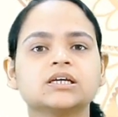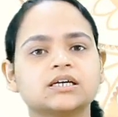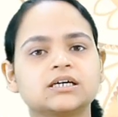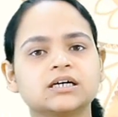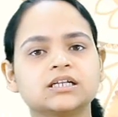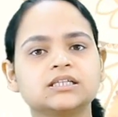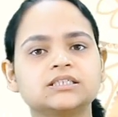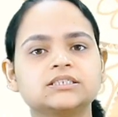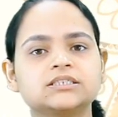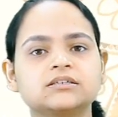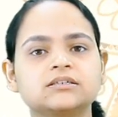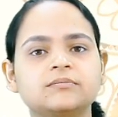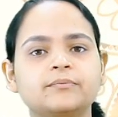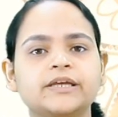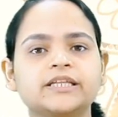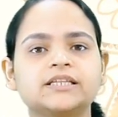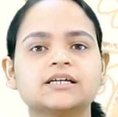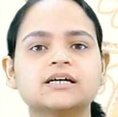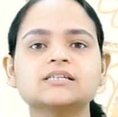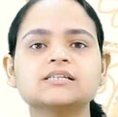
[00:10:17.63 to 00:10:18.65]
Culture
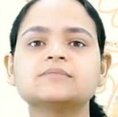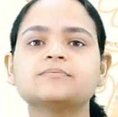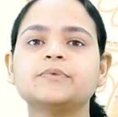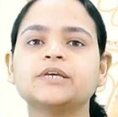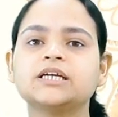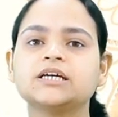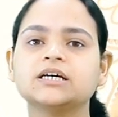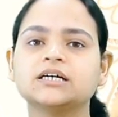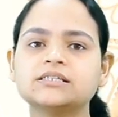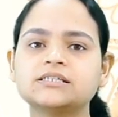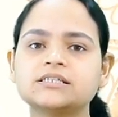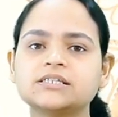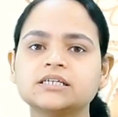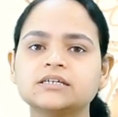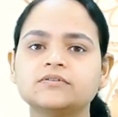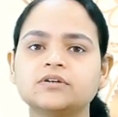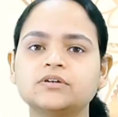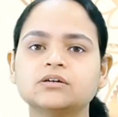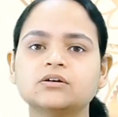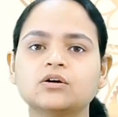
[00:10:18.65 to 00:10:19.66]
may thus be
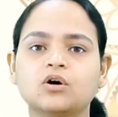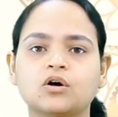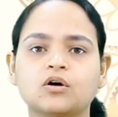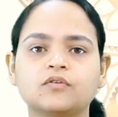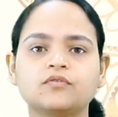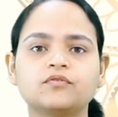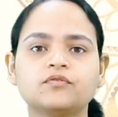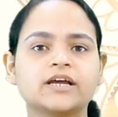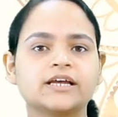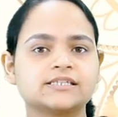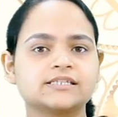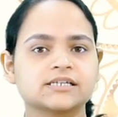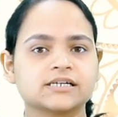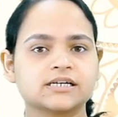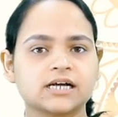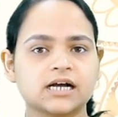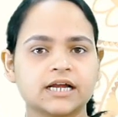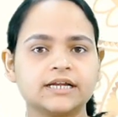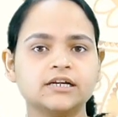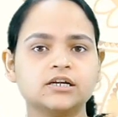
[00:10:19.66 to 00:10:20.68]
conceived of as a
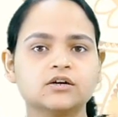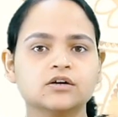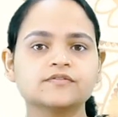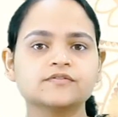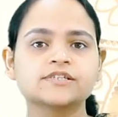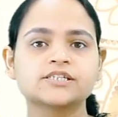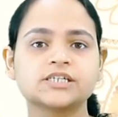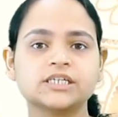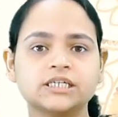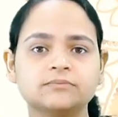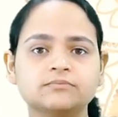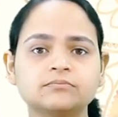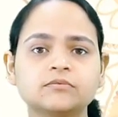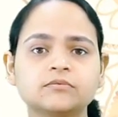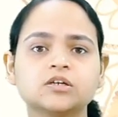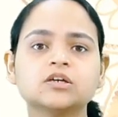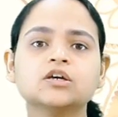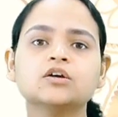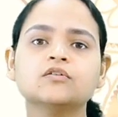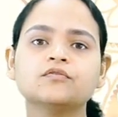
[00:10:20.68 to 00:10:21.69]
kind of stream
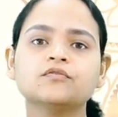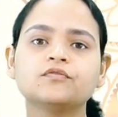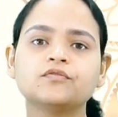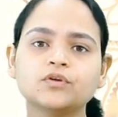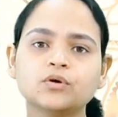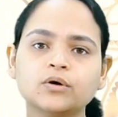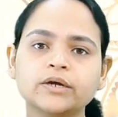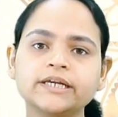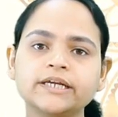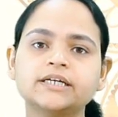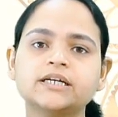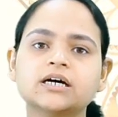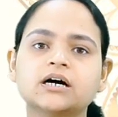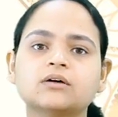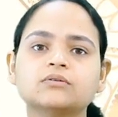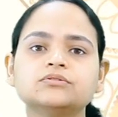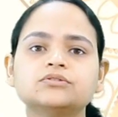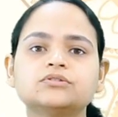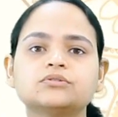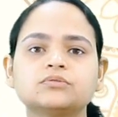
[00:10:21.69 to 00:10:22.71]
flowing
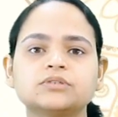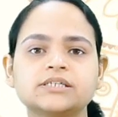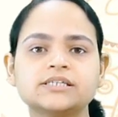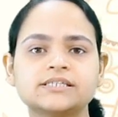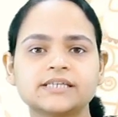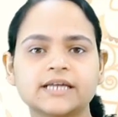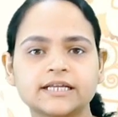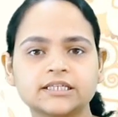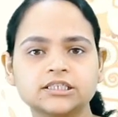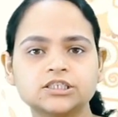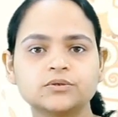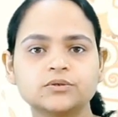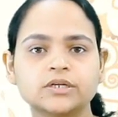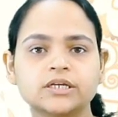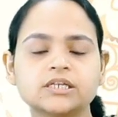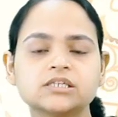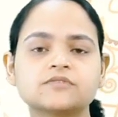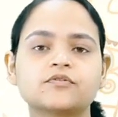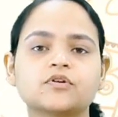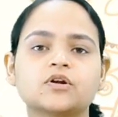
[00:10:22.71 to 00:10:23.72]
down through the
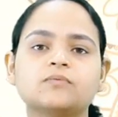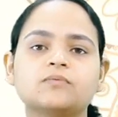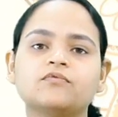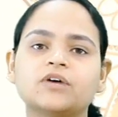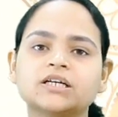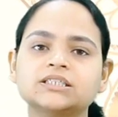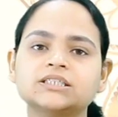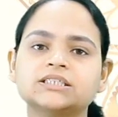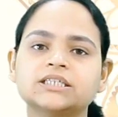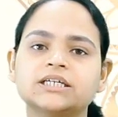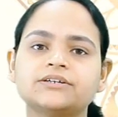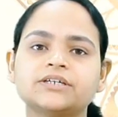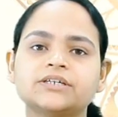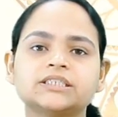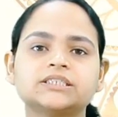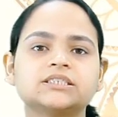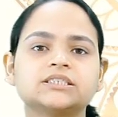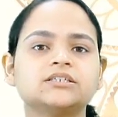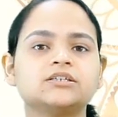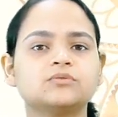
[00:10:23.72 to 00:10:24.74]
centuries from one
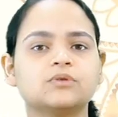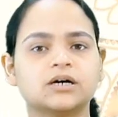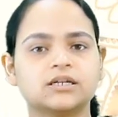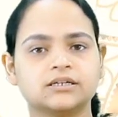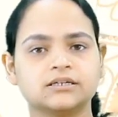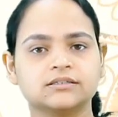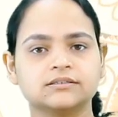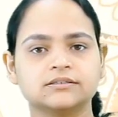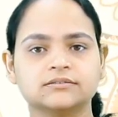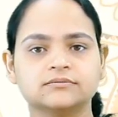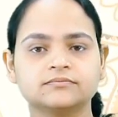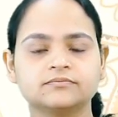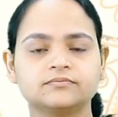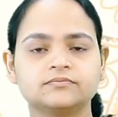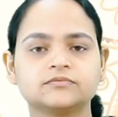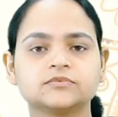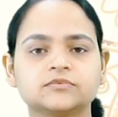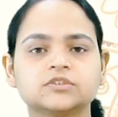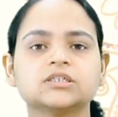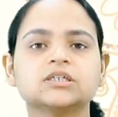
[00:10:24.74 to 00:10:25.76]
generation to another.
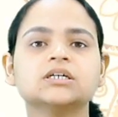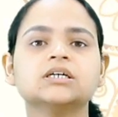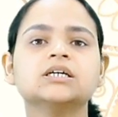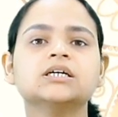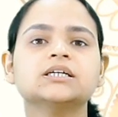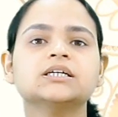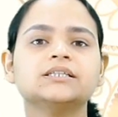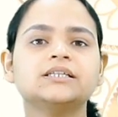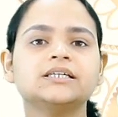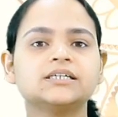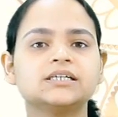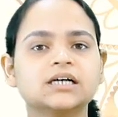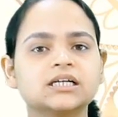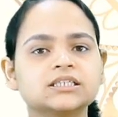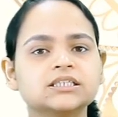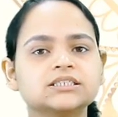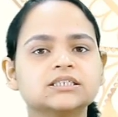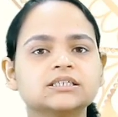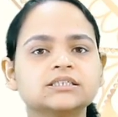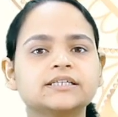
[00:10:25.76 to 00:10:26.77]
The
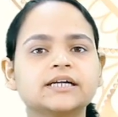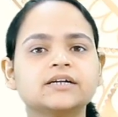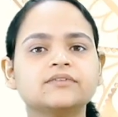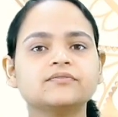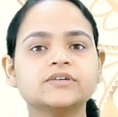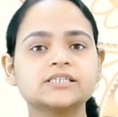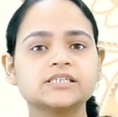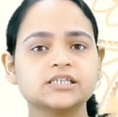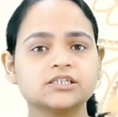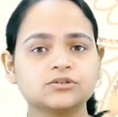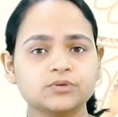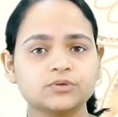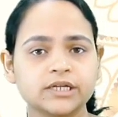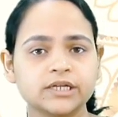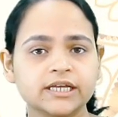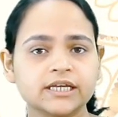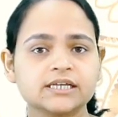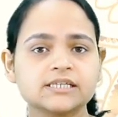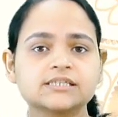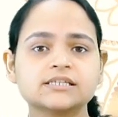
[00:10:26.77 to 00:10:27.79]
culture that we see
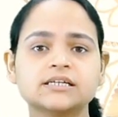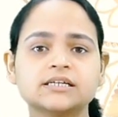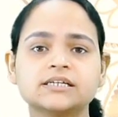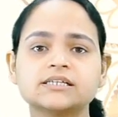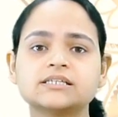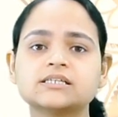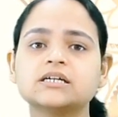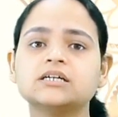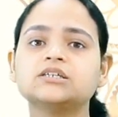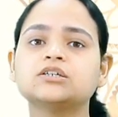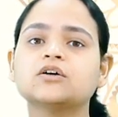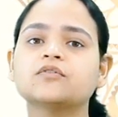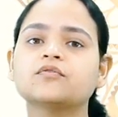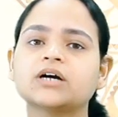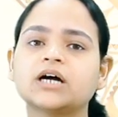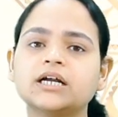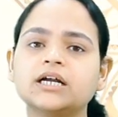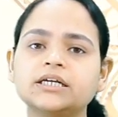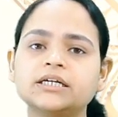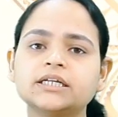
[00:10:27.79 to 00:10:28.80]
today is the result of
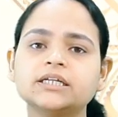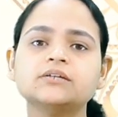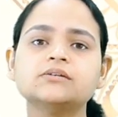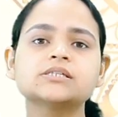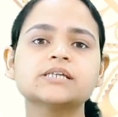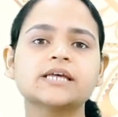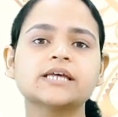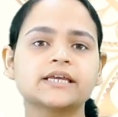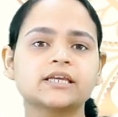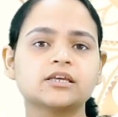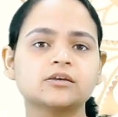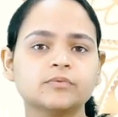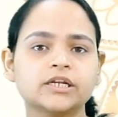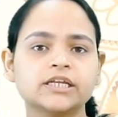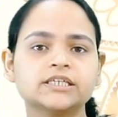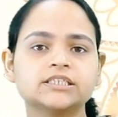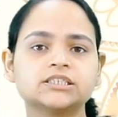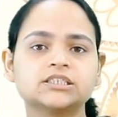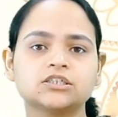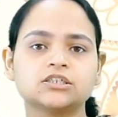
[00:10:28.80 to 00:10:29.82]
continuous
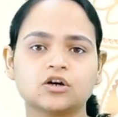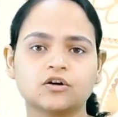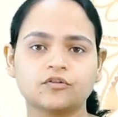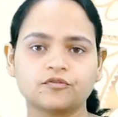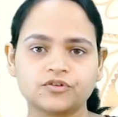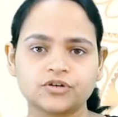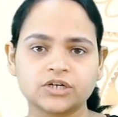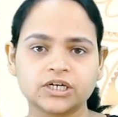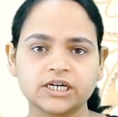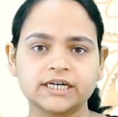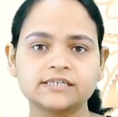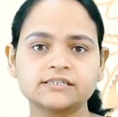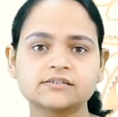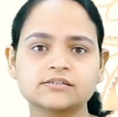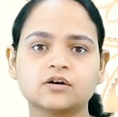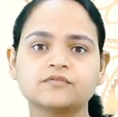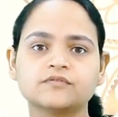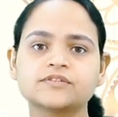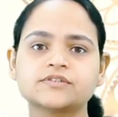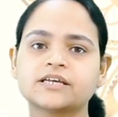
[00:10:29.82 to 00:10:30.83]
accumulation of traits
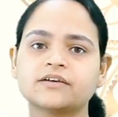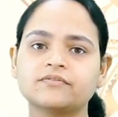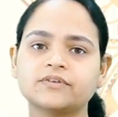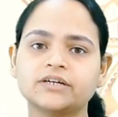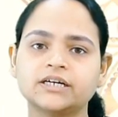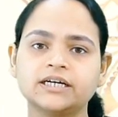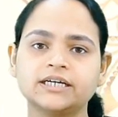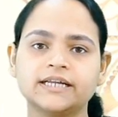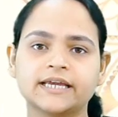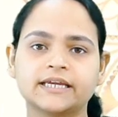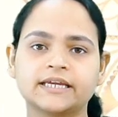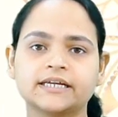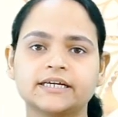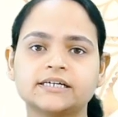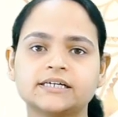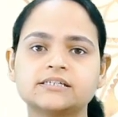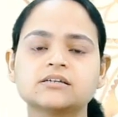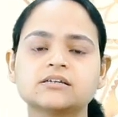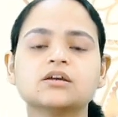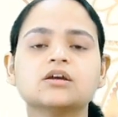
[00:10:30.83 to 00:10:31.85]
of several
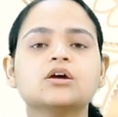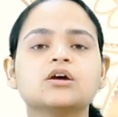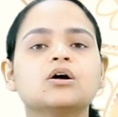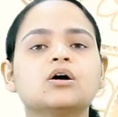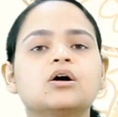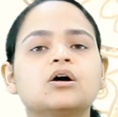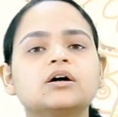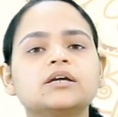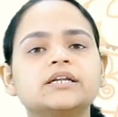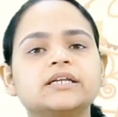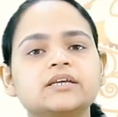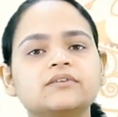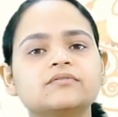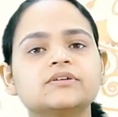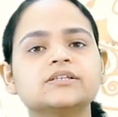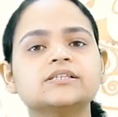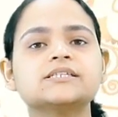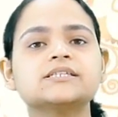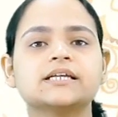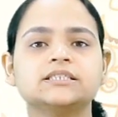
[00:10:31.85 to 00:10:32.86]
decades or
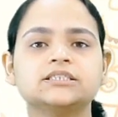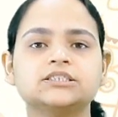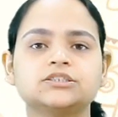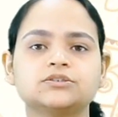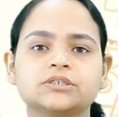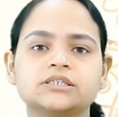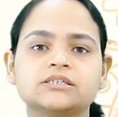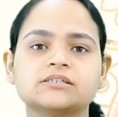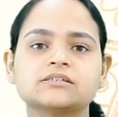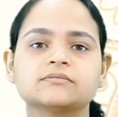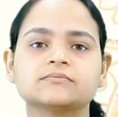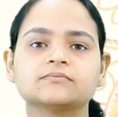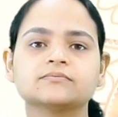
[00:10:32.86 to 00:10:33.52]
even centuries.